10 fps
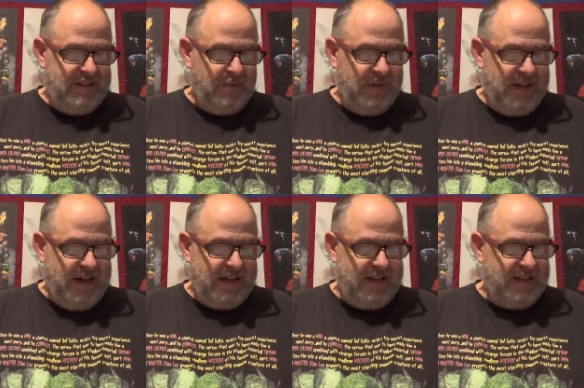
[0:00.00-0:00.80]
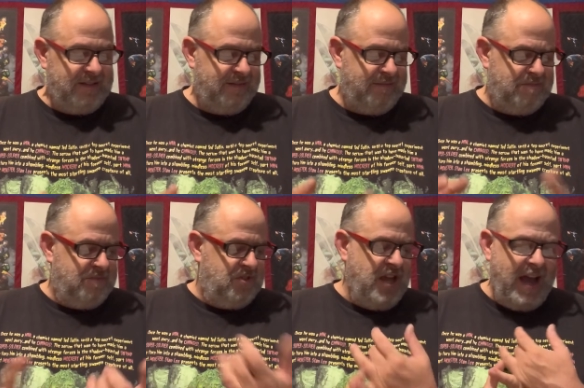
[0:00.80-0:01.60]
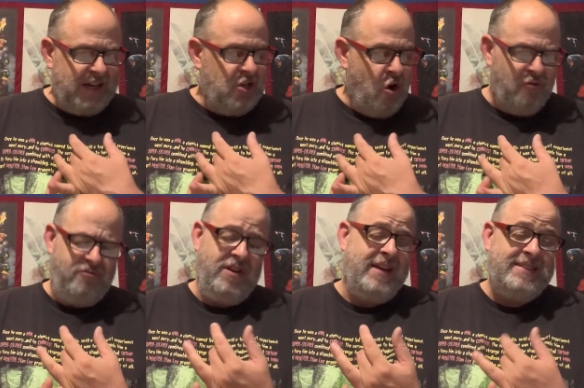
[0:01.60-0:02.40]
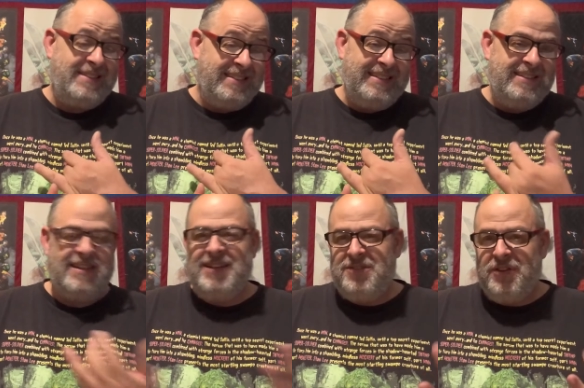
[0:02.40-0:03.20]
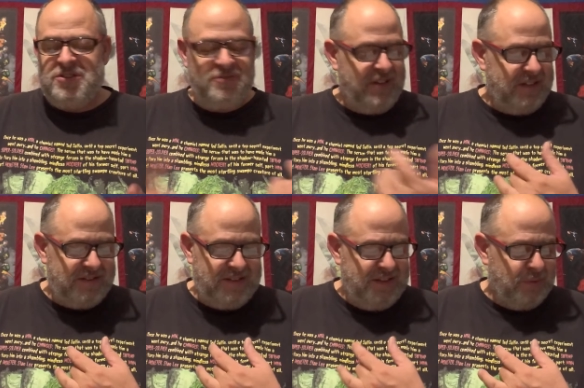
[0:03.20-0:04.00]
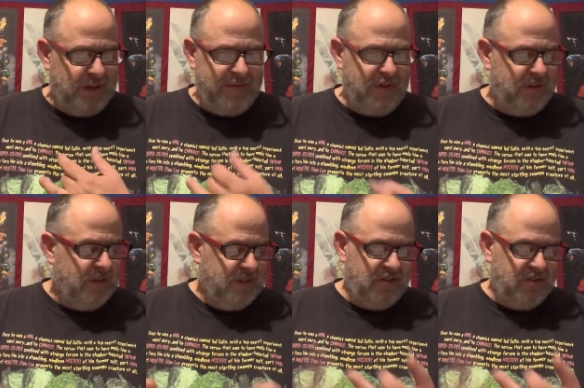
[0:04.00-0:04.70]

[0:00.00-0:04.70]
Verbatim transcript: We got a techno fantasy, science fiction fantasy, whatever,